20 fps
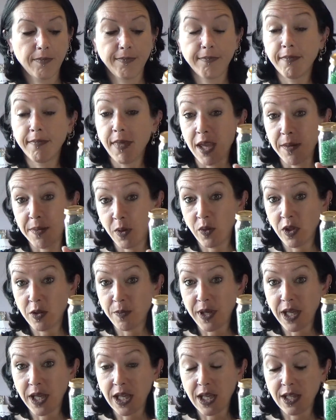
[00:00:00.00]
maybe with the
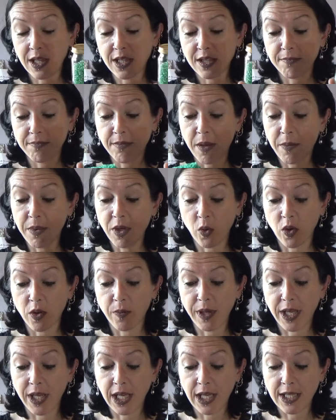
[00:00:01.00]
beads, maybe not with the
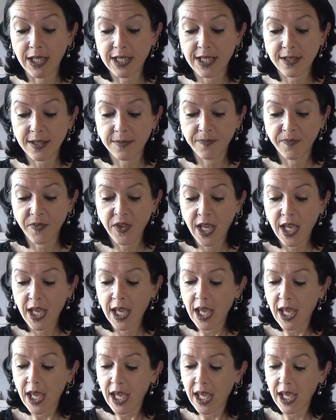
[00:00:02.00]
beads.
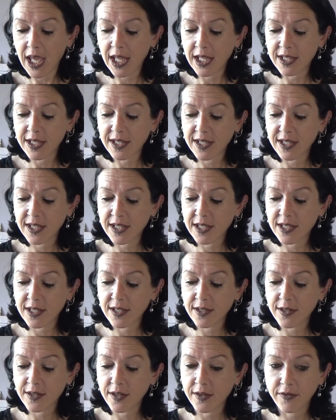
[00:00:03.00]

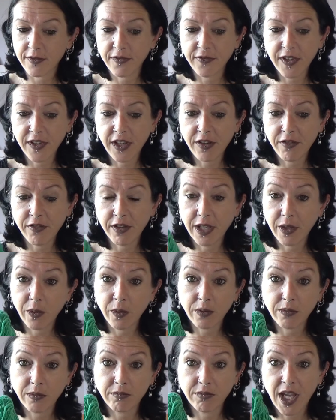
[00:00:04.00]
It's
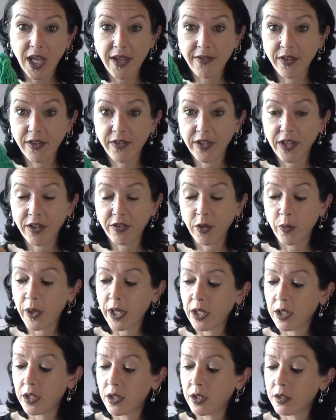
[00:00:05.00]
heavy fingering
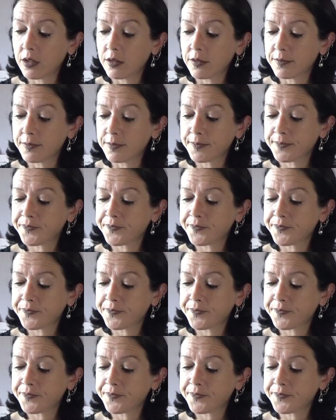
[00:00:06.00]
weight yarn.